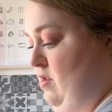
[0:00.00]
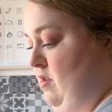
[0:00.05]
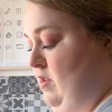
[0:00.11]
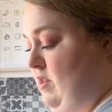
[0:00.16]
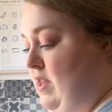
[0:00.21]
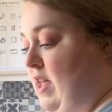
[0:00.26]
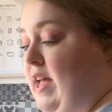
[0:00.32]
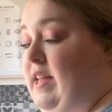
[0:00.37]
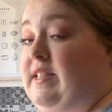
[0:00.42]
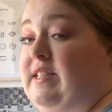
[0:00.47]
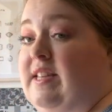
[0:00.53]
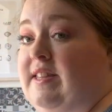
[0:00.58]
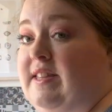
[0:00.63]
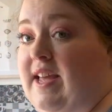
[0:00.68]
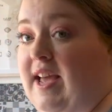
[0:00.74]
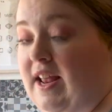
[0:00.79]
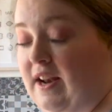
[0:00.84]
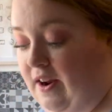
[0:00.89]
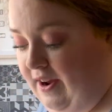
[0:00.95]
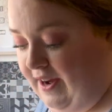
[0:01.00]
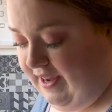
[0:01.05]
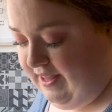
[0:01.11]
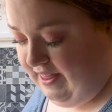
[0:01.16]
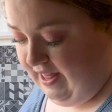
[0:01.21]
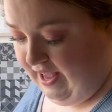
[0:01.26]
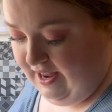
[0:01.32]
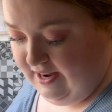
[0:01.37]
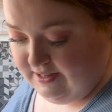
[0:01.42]
That's in there like
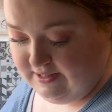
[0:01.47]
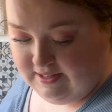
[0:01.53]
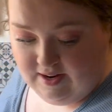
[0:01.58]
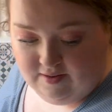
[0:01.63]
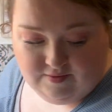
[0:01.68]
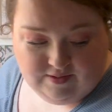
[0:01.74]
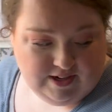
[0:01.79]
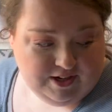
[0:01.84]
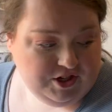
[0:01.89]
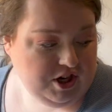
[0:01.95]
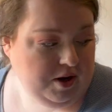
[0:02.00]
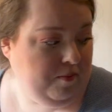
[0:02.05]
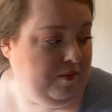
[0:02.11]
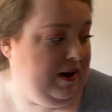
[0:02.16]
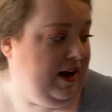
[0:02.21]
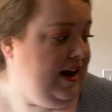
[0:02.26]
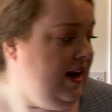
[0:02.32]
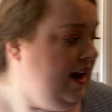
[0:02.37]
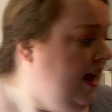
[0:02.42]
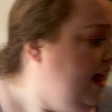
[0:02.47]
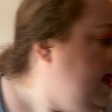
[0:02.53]
that, lovely jubbly.